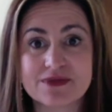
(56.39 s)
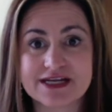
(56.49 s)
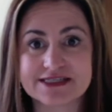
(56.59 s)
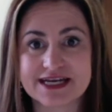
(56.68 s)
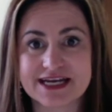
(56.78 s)
but
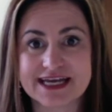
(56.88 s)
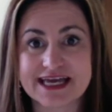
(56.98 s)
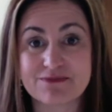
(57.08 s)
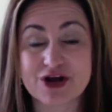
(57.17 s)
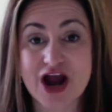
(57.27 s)
it's going to
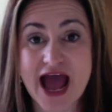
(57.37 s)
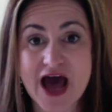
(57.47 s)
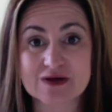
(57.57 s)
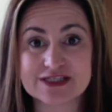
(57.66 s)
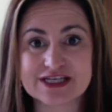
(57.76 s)
keep your
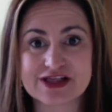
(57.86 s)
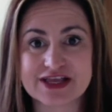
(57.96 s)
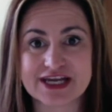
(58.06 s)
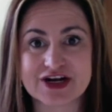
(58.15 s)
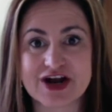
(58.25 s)
house
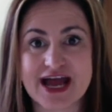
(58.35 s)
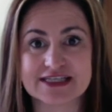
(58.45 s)
cleaner